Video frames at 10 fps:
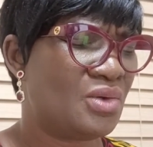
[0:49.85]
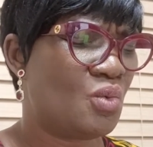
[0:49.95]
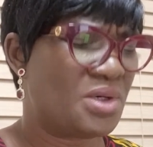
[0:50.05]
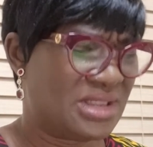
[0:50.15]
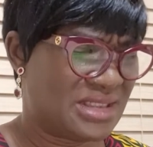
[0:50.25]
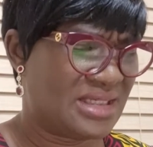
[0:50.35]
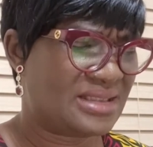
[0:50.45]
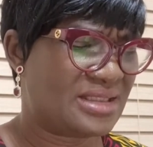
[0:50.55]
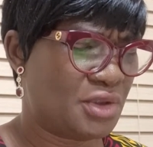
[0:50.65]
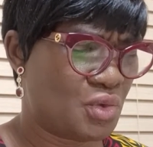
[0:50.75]
what it
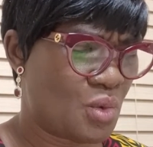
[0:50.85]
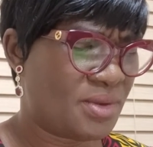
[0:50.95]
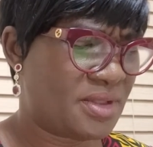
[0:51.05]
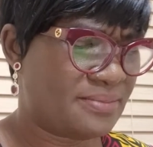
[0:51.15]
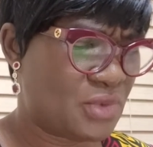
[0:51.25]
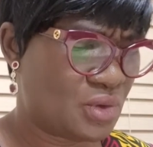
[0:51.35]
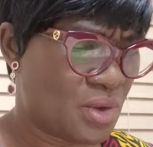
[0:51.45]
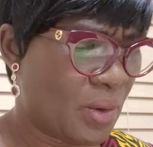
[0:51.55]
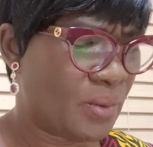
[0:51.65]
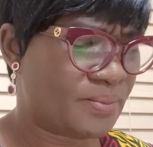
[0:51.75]
is that you want them to
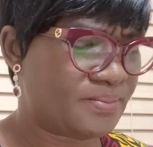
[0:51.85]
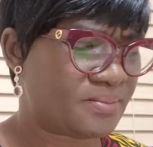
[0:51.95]
know.